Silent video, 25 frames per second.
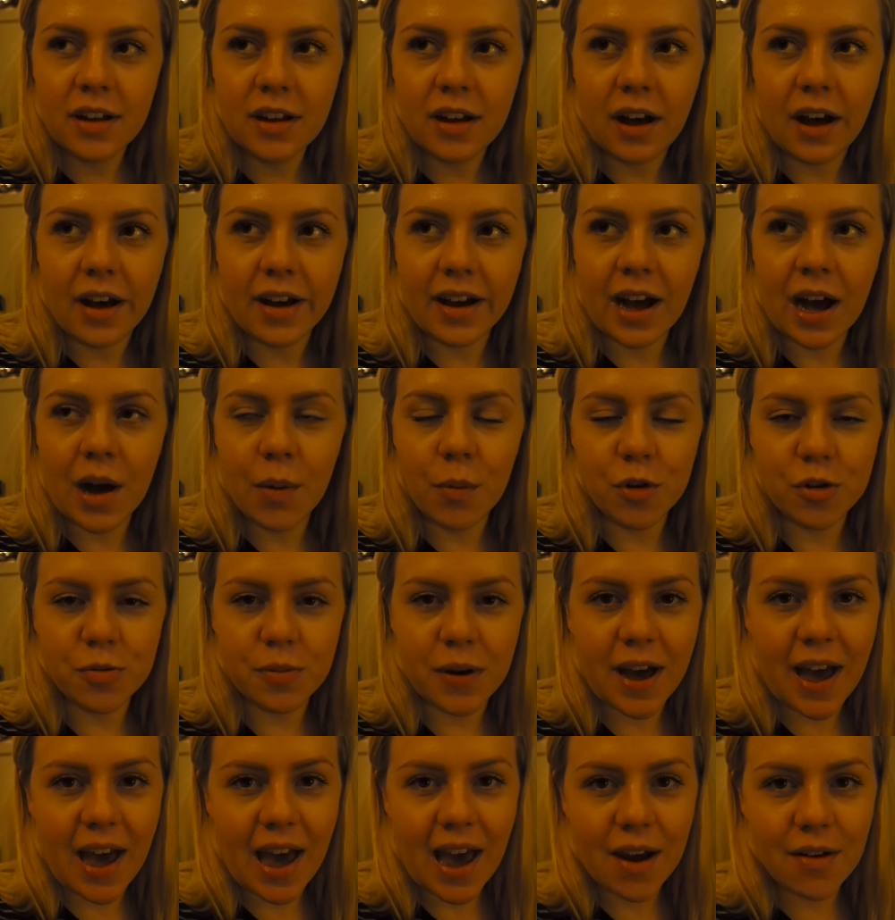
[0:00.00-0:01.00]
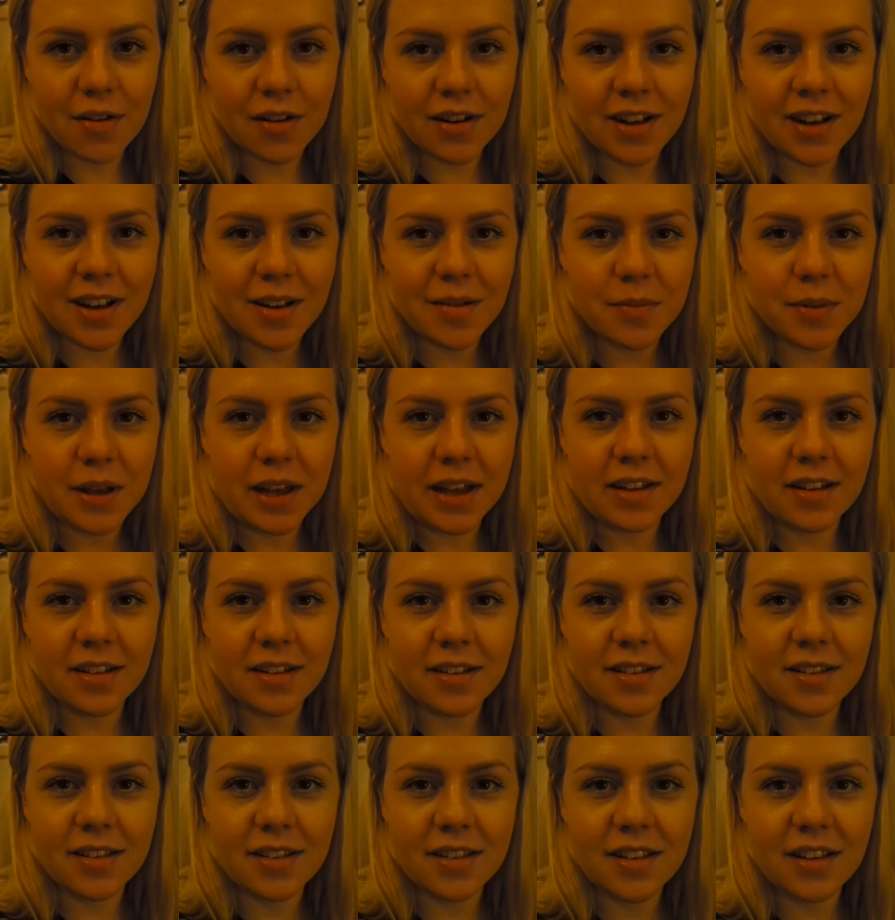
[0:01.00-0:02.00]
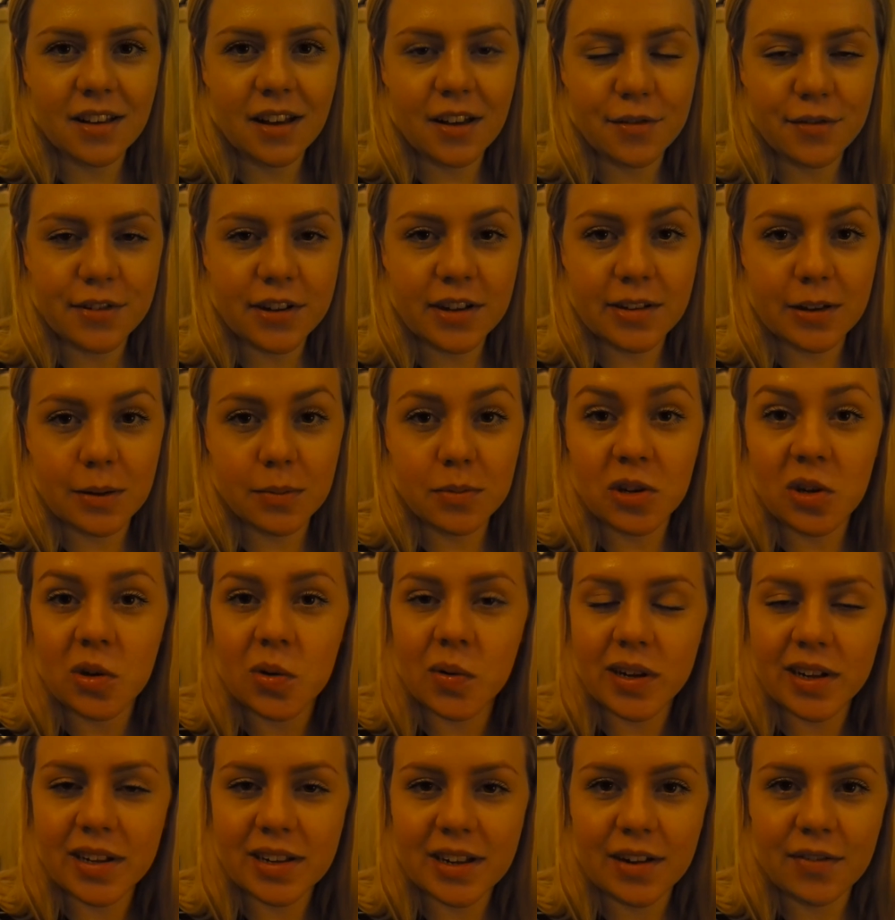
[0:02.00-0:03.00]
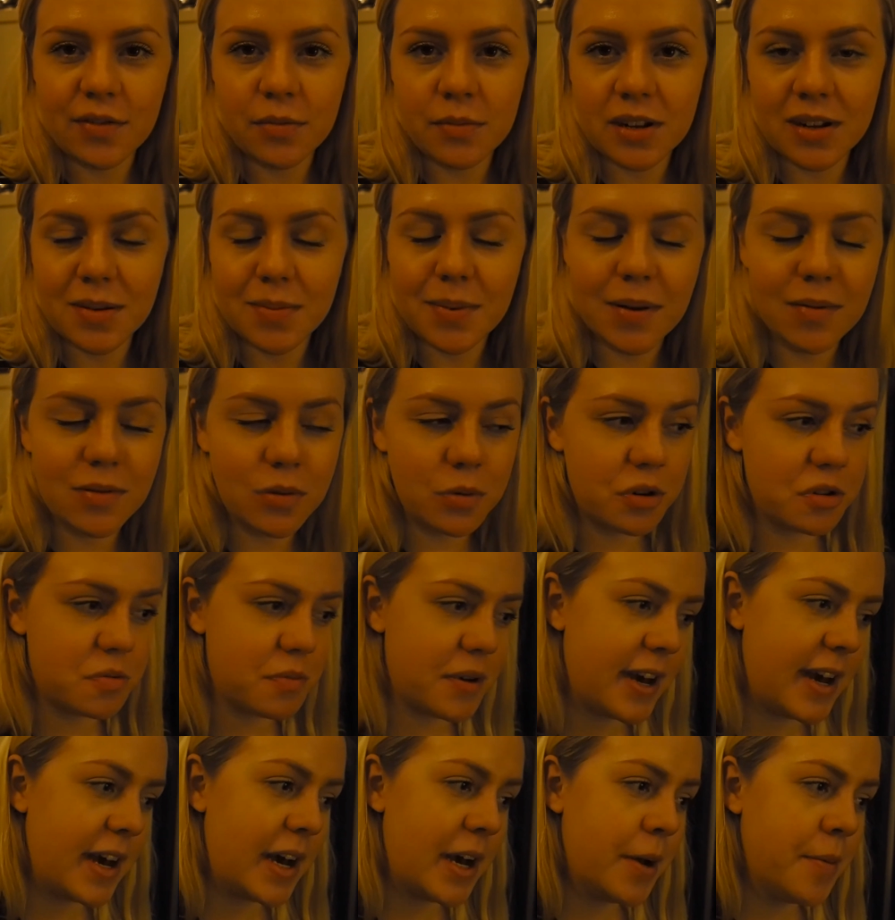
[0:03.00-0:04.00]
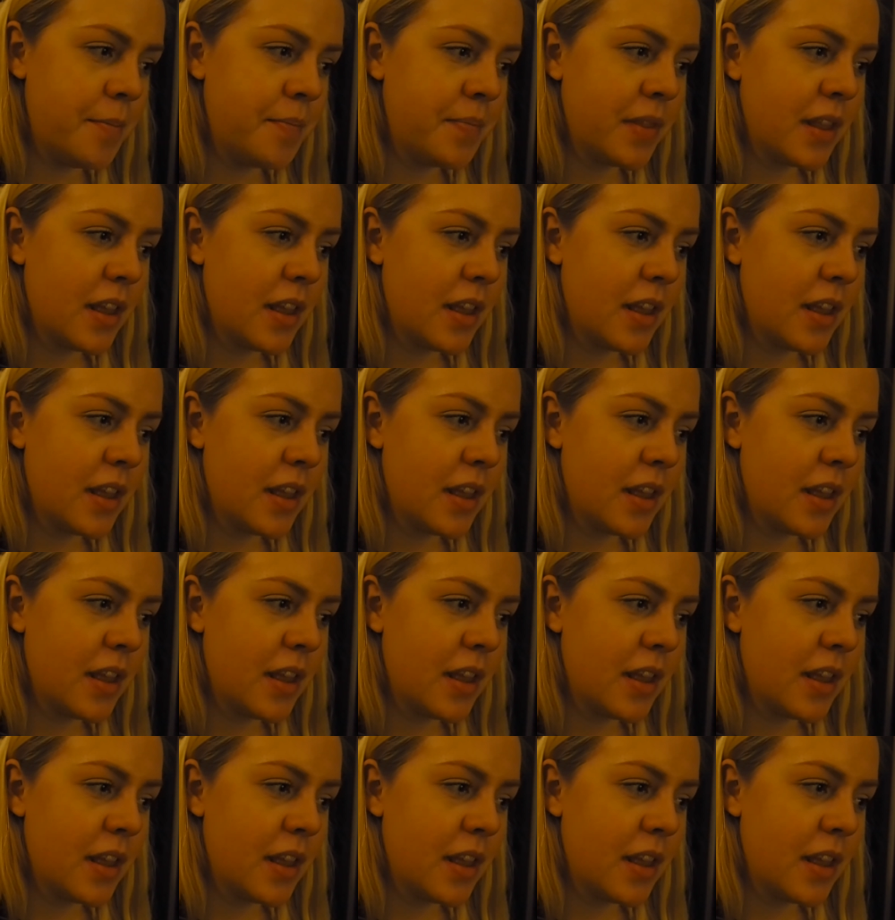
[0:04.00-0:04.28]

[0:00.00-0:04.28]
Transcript: I can't wash my hair in it because it fills up too quickly for me to be able to wash my hair.